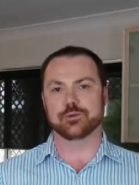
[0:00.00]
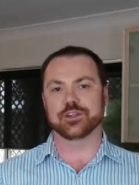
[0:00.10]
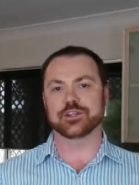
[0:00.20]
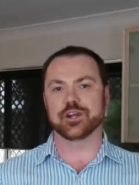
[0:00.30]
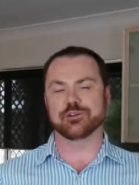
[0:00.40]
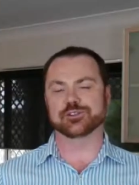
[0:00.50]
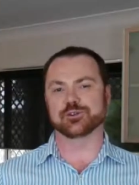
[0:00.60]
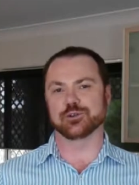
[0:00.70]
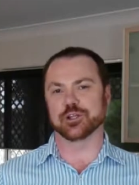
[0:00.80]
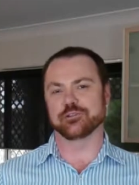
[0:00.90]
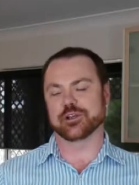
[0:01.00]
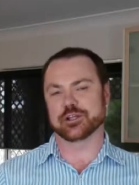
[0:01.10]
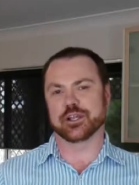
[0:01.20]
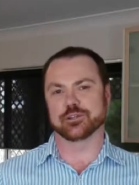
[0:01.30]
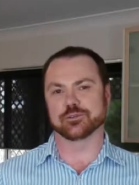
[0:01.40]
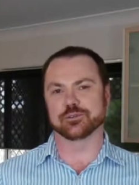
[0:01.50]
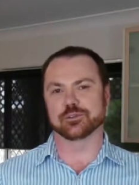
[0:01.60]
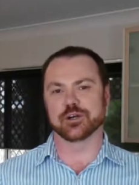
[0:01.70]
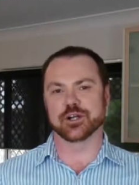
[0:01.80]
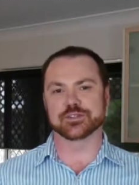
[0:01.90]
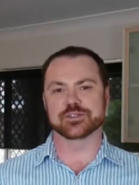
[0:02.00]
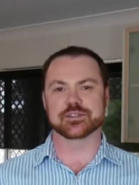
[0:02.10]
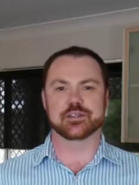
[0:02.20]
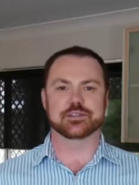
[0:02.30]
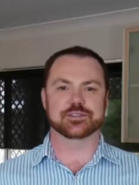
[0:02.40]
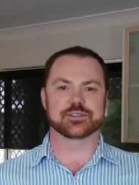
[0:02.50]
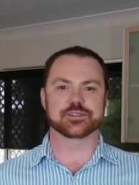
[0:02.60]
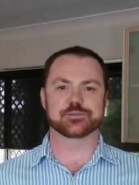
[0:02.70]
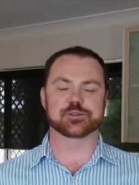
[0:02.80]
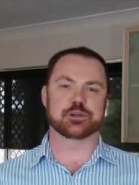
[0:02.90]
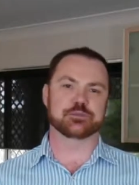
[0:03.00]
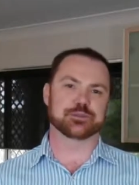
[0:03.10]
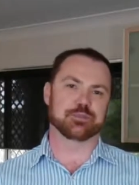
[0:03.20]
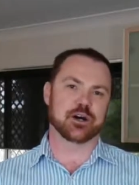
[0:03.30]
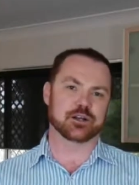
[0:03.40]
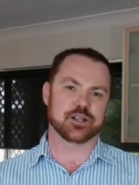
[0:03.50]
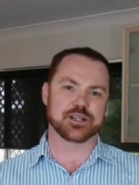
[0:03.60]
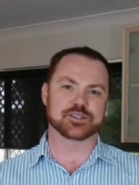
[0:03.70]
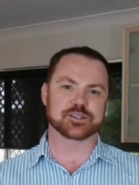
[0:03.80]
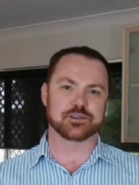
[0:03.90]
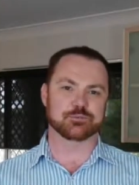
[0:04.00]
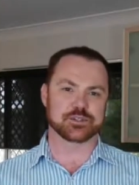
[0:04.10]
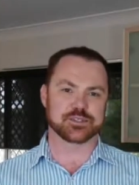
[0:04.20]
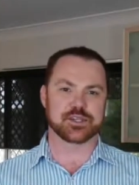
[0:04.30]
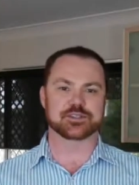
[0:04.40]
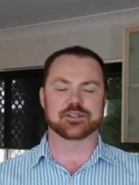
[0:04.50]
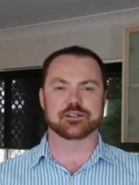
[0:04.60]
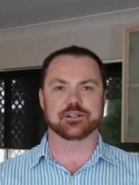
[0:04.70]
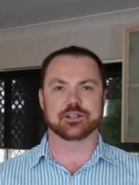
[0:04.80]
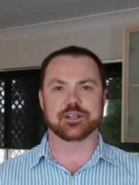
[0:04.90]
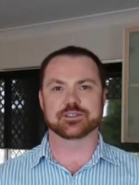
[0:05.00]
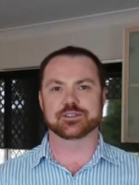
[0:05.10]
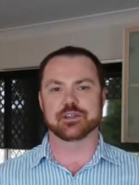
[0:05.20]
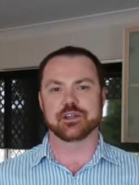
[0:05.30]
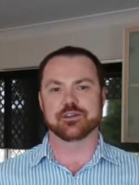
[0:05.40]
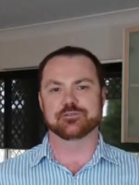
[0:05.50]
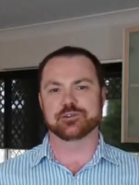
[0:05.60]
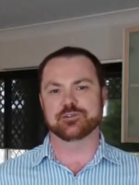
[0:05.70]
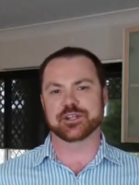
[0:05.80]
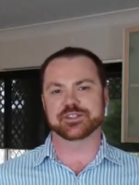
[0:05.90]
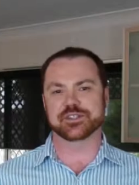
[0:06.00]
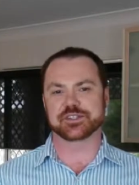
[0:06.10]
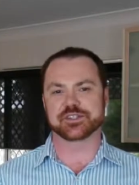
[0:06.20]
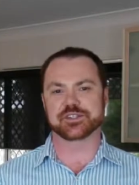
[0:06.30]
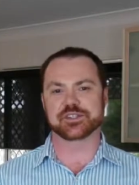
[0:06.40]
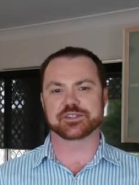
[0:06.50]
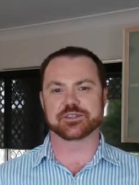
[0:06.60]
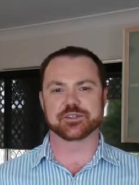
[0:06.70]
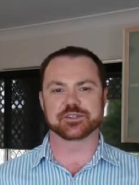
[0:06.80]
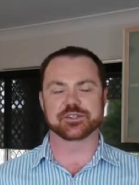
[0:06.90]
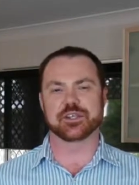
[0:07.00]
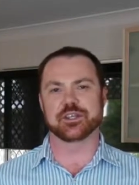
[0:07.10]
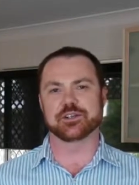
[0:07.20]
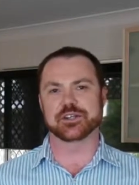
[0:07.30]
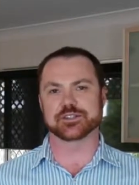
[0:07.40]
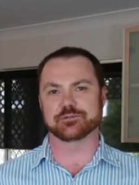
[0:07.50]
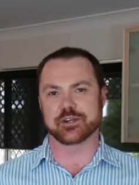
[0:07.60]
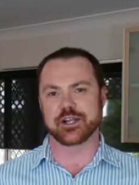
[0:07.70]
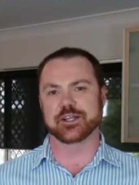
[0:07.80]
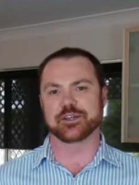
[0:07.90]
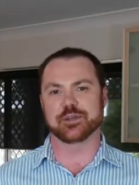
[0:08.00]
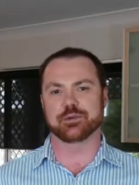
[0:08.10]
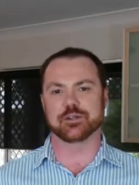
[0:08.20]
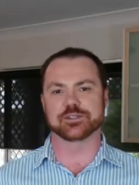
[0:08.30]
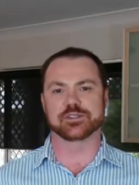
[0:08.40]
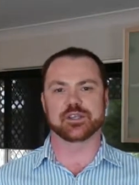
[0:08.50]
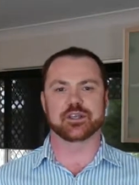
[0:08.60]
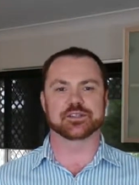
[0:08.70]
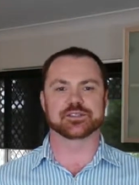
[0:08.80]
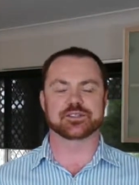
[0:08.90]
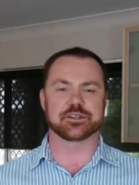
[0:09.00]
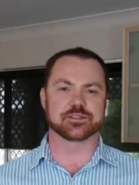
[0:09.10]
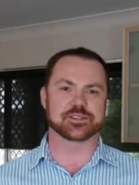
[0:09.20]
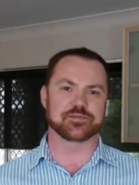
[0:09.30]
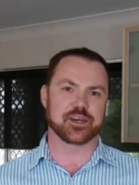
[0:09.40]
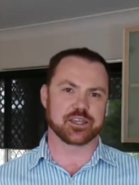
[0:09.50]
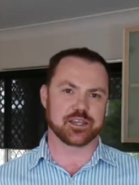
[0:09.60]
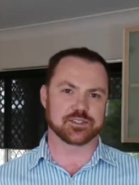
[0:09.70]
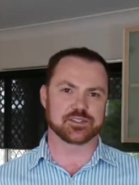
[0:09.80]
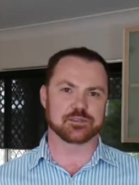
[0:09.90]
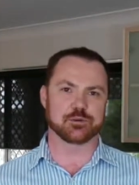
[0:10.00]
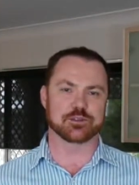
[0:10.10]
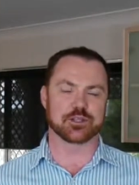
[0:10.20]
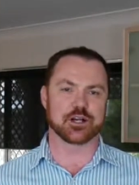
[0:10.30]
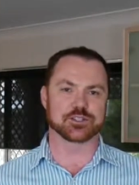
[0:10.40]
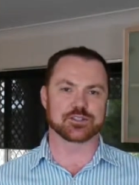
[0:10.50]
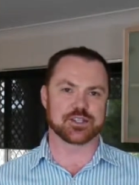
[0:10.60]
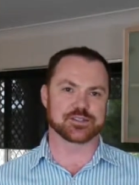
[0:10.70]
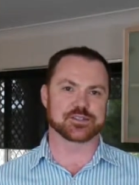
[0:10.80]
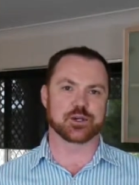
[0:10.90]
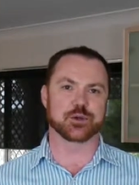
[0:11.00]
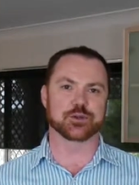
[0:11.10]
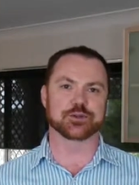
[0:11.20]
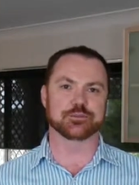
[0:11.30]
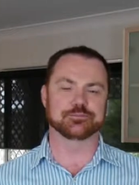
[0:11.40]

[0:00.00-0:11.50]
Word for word: We encourage all of our landlord clients to subscribe to Barclays Protect and Collect for around $66 a year as a rainy day policy against tenants vacating with large debts owed.